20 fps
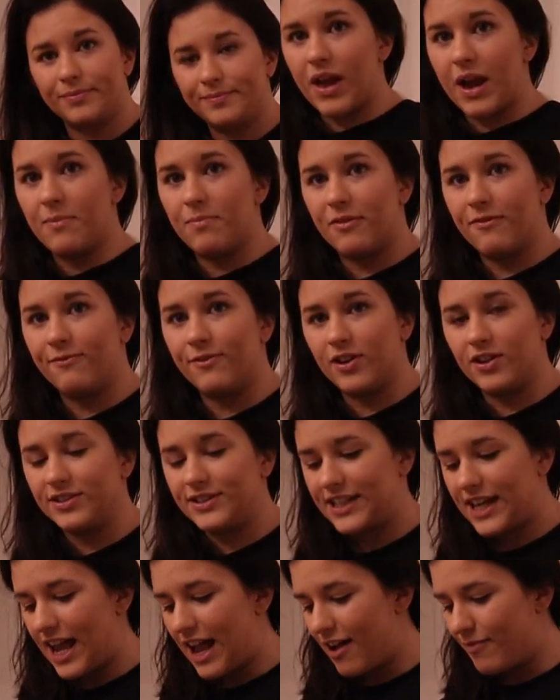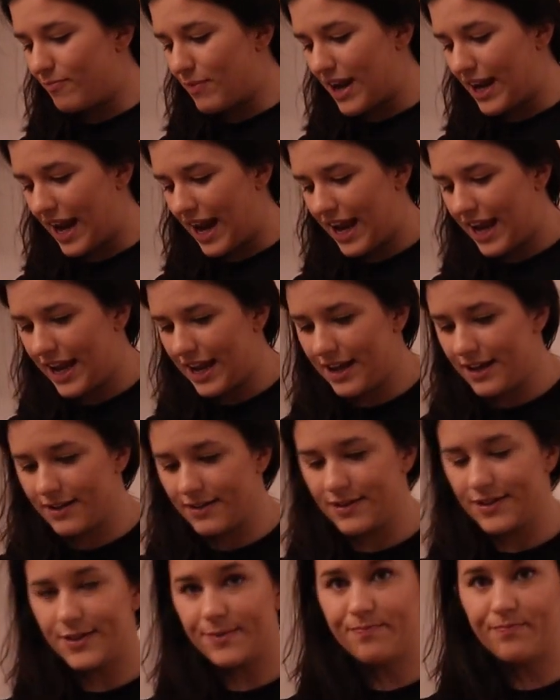I prefer to have my
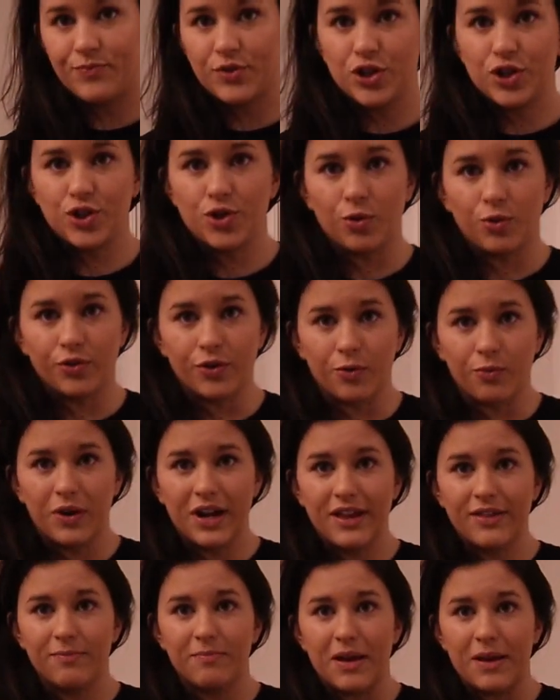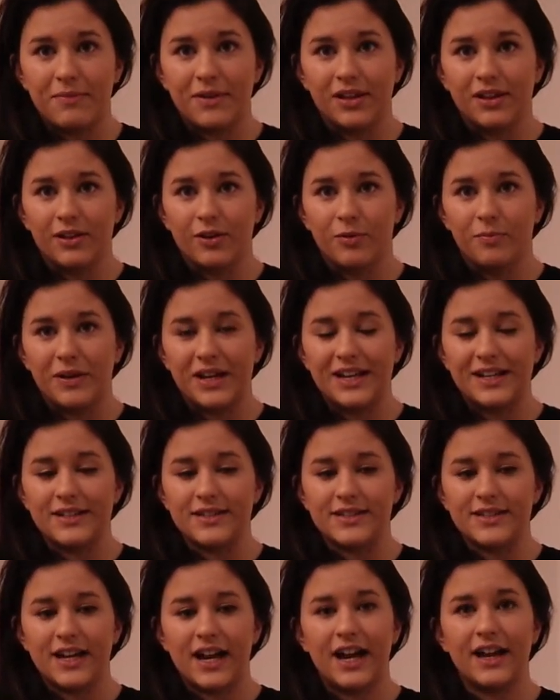hands shoulder width, maybe a little bit
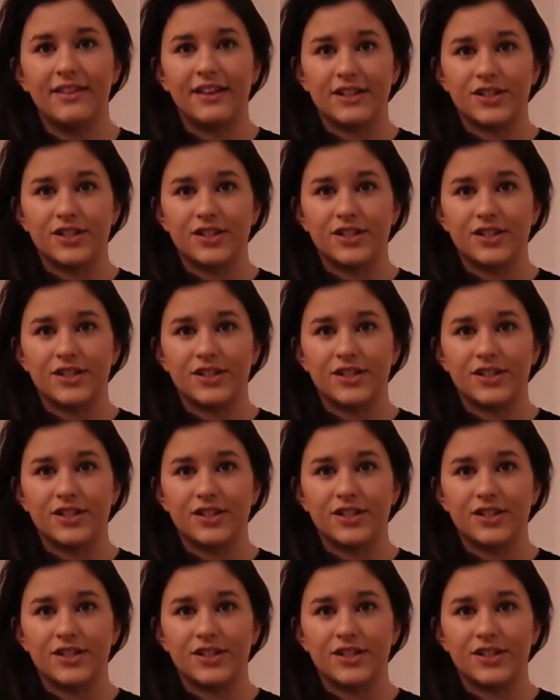inside.